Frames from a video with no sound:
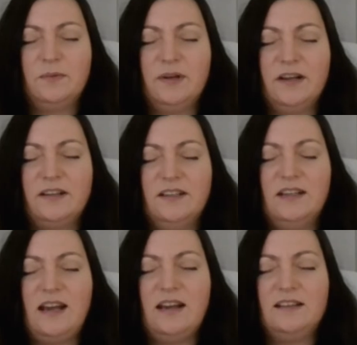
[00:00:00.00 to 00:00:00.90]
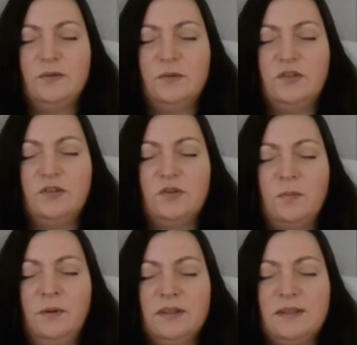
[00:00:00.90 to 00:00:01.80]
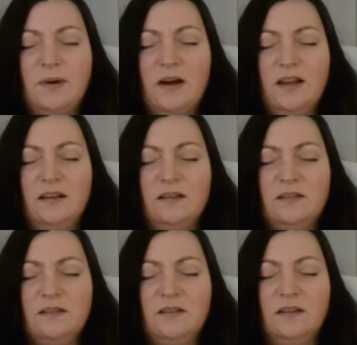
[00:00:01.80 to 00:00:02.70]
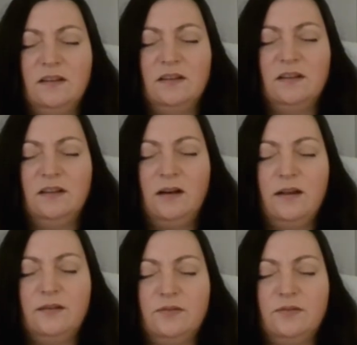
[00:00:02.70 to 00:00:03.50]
here today, he's going to show me what's behind life.